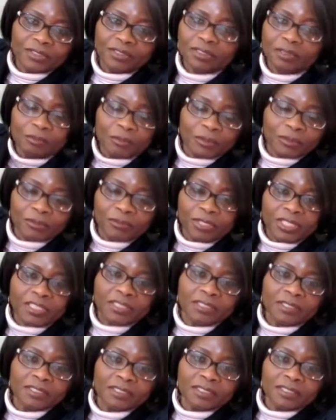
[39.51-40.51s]
Couple of
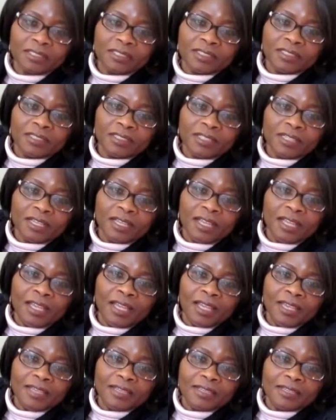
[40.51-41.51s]
weeks.
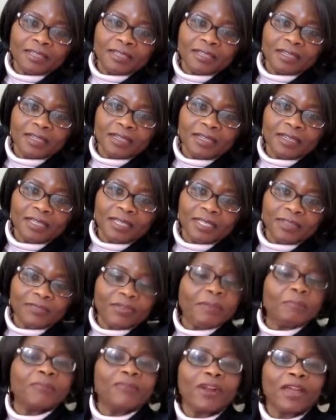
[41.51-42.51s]
And if
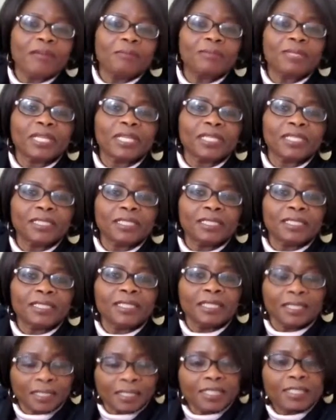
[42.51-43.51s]
I'm rambling,
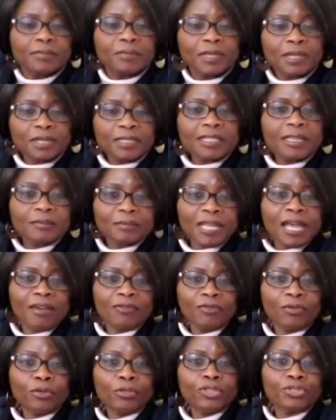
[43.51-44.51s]
it's because I'm
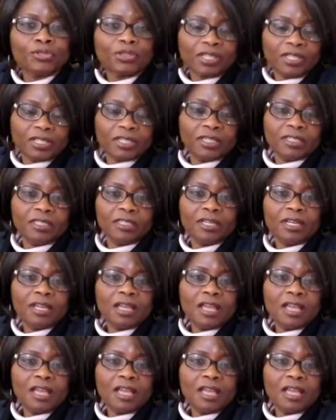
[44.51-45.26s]
that frustrated.